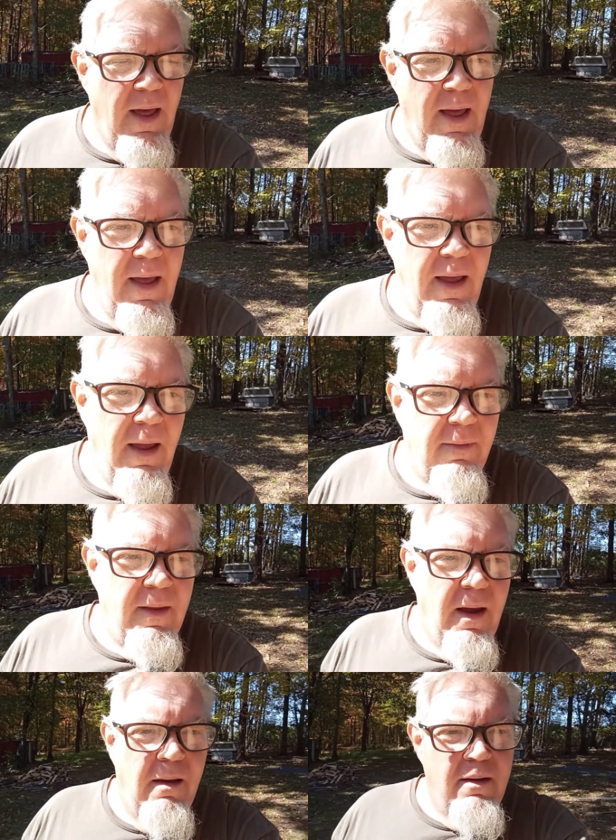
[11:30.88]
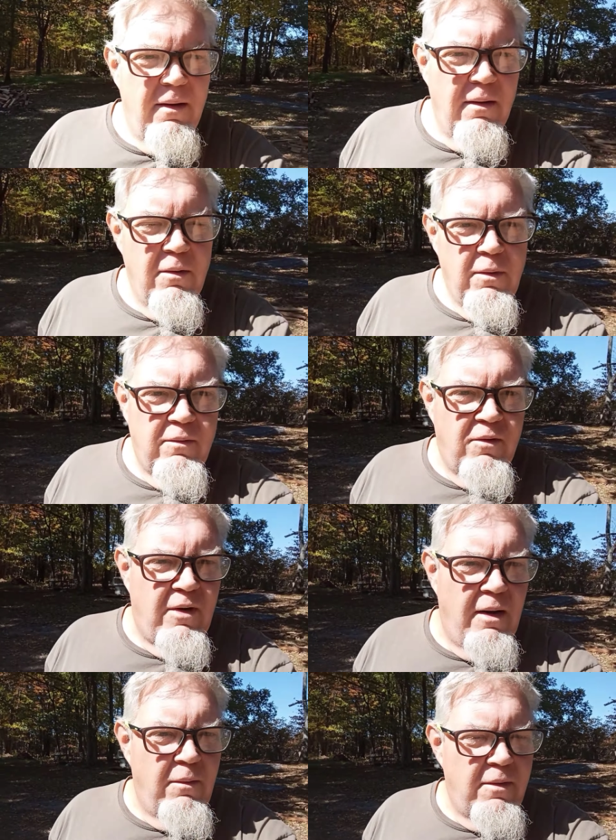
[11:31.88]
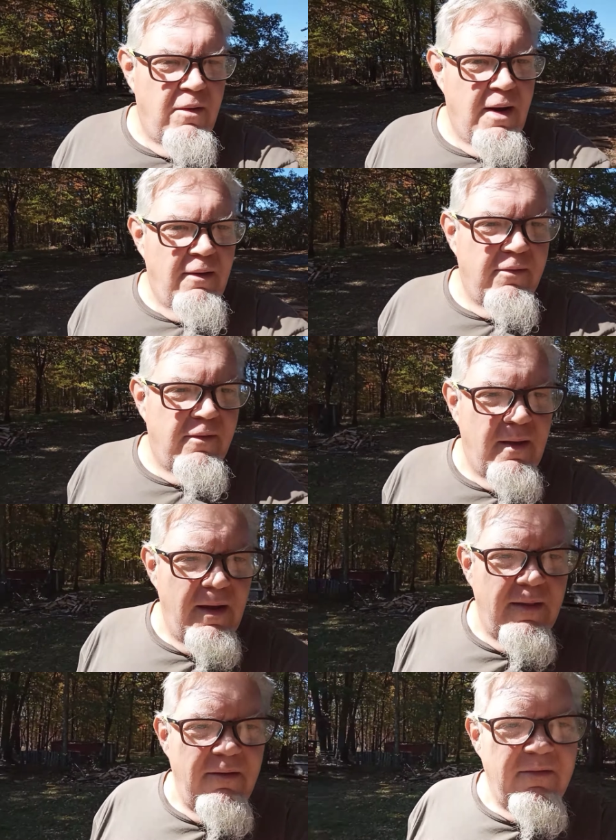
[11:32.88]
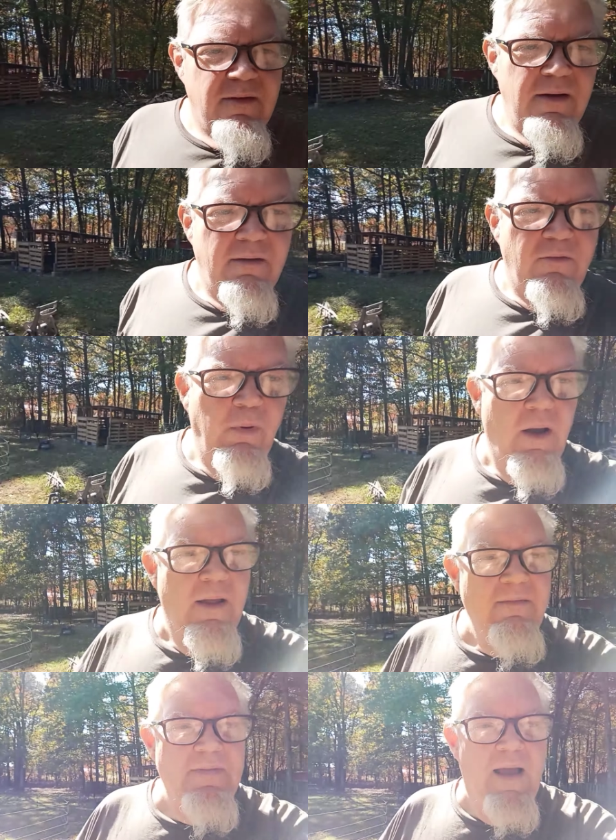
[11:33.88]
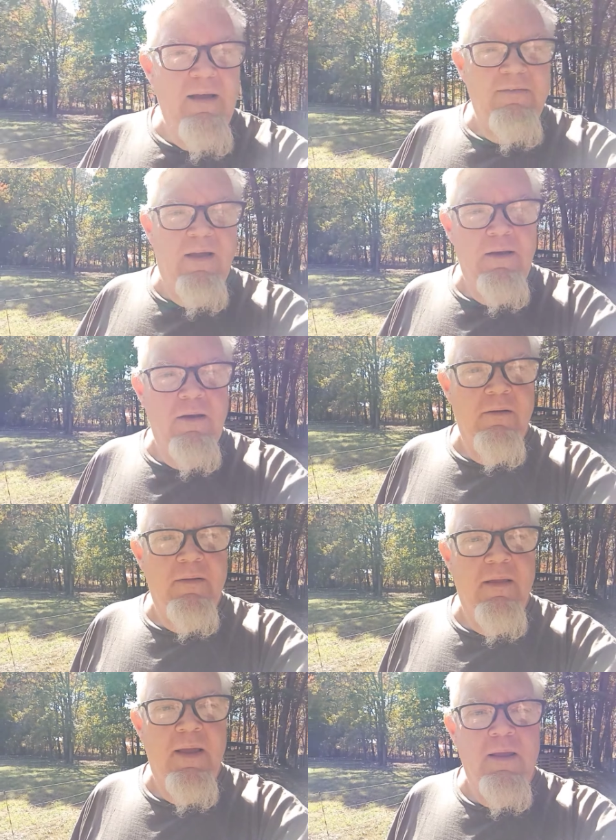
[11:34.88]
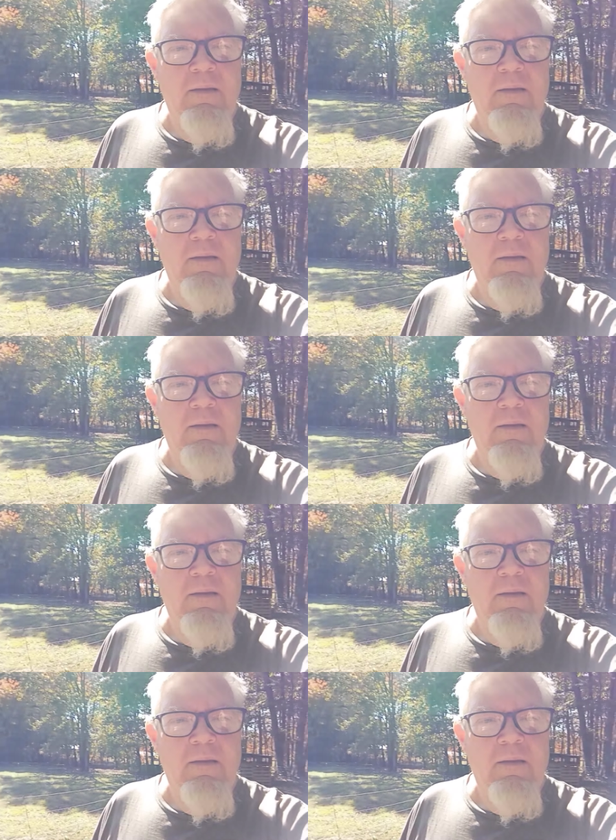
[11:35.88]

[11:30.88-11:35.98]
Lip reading: had wanted to share with you guys today. That sun is bright. It's nice out here today.